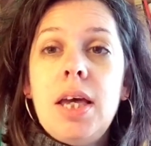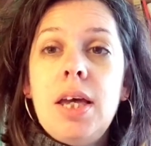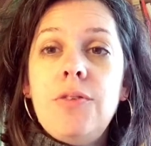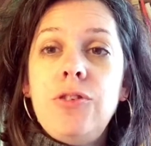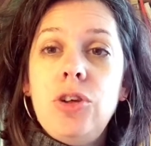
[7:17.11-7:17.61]

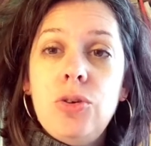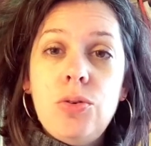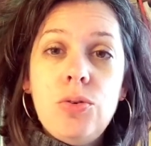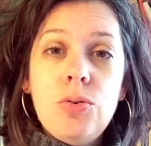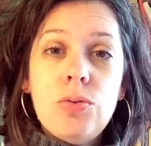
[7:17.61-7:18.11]
If
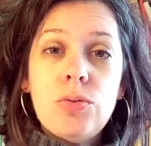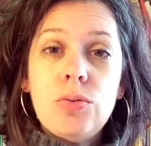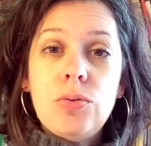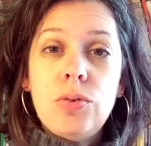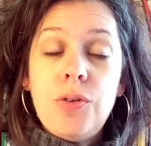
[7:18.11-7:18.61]
you
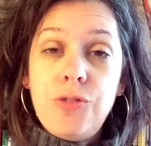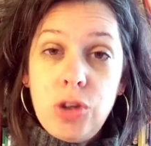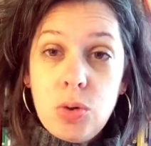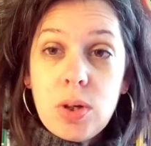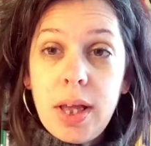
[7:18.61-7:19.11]

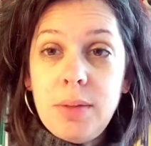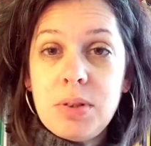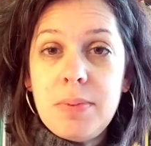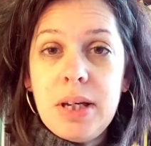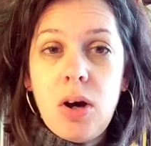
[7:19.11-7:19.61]
claim
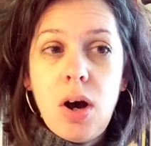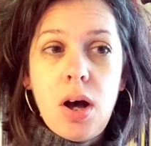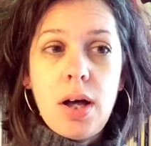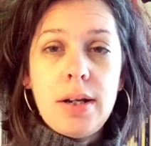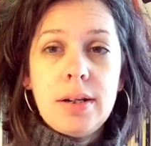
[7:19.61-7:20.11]
to be
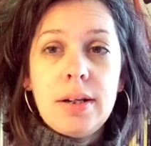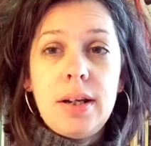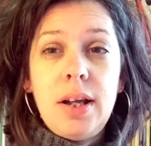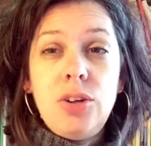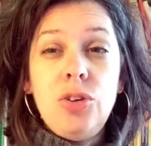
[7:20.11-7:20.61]
God
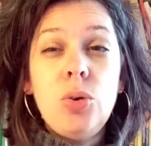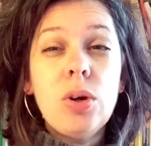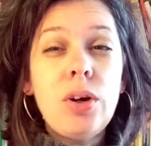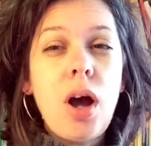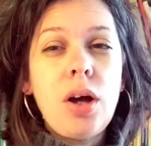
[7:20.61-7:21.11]
and
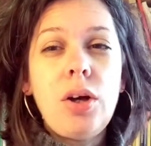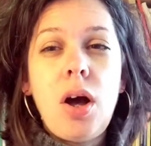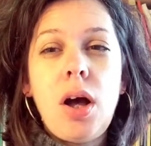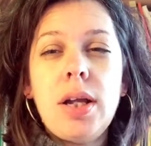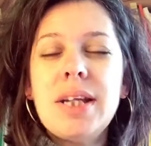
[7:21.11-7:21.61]
you're not
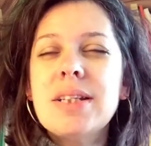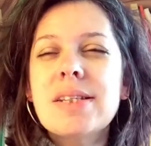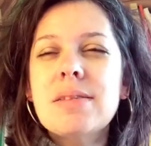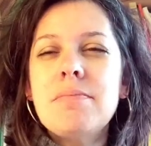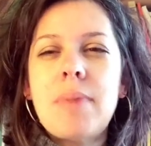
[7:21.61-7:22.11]
God, it
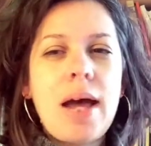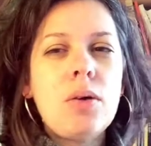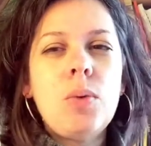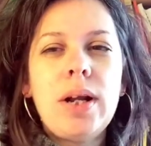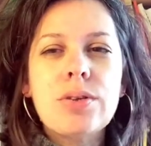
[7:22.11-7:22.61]
doesn't
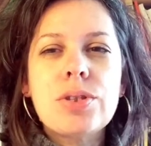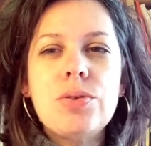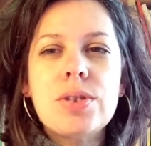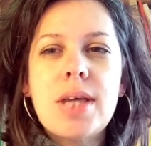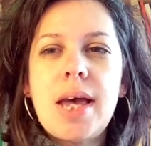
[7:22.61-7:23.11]
matter what else
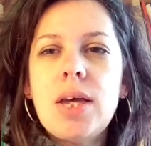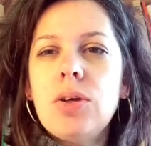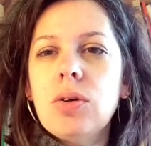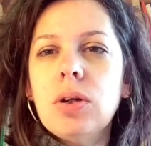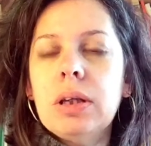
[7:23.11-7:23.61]
you say.
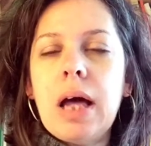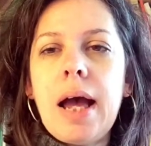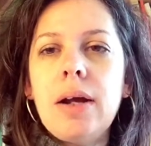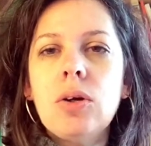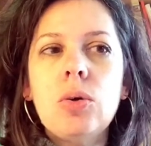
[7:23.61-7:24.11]
You're a
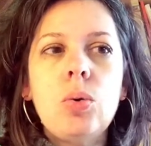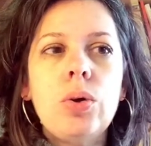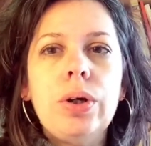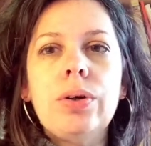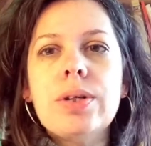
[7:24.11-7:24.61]
liar
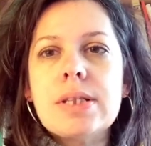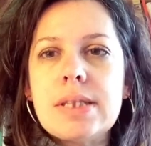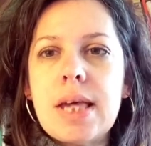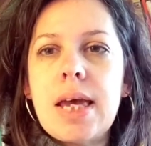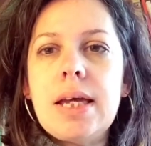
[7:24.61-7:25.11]
or you're
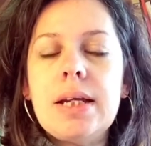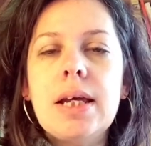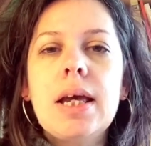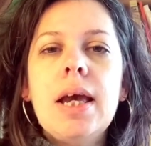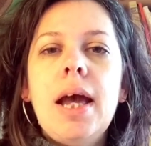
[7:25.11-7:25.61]
insane,
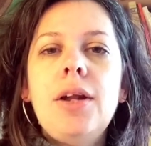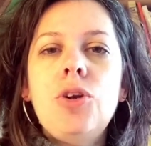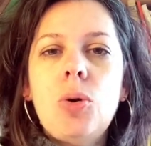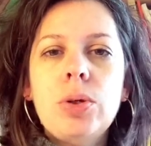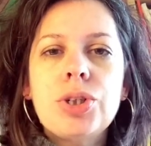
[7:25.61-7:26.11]
and
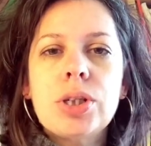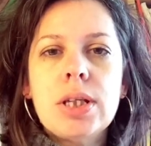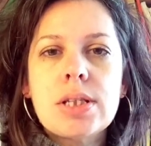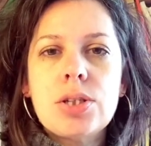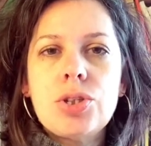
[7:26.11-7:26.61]
no one should
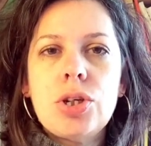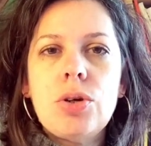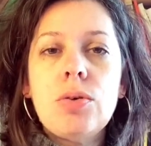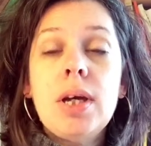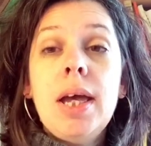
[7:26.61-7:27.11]
listen to
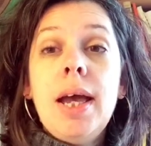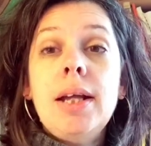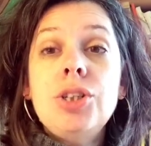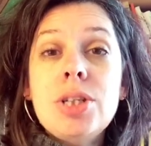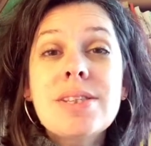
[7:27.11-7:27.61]
you.
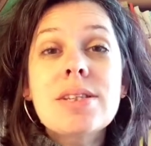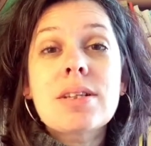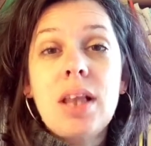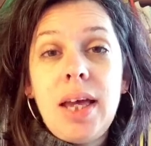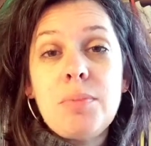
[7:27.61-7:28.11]
And Jesus
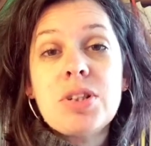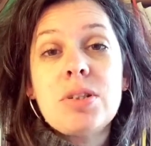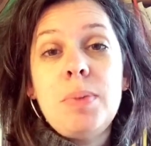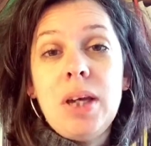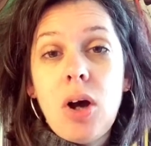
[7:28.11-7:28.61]
claimed
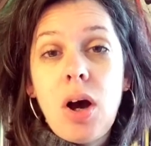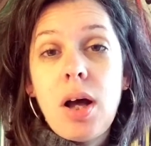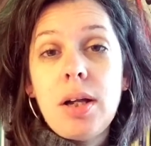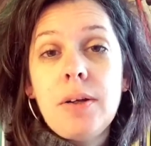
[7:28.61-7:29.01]
to be God.